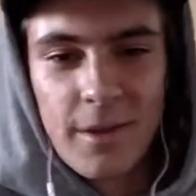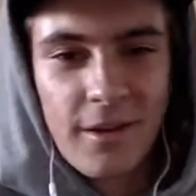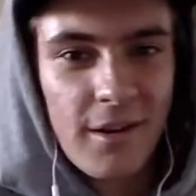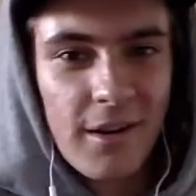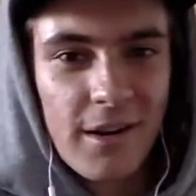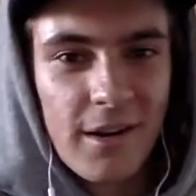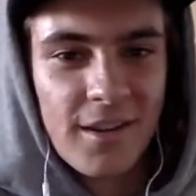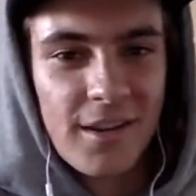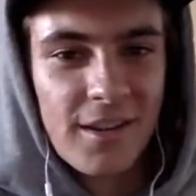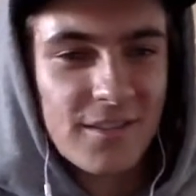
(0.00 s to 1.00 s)
looks
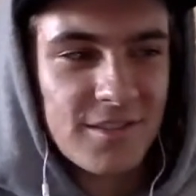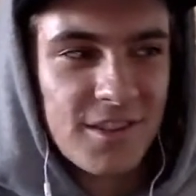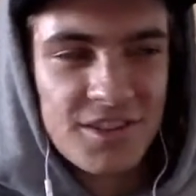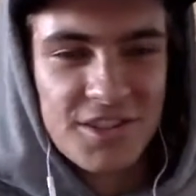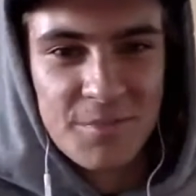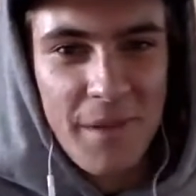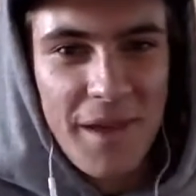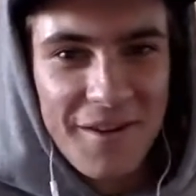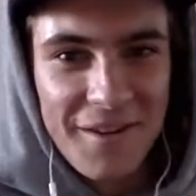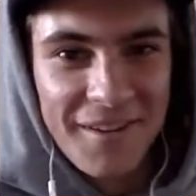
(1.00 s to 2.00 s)
better, and it's
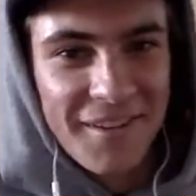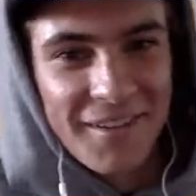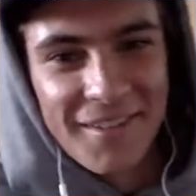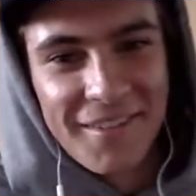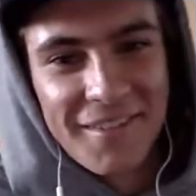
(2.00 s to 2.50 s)
just better.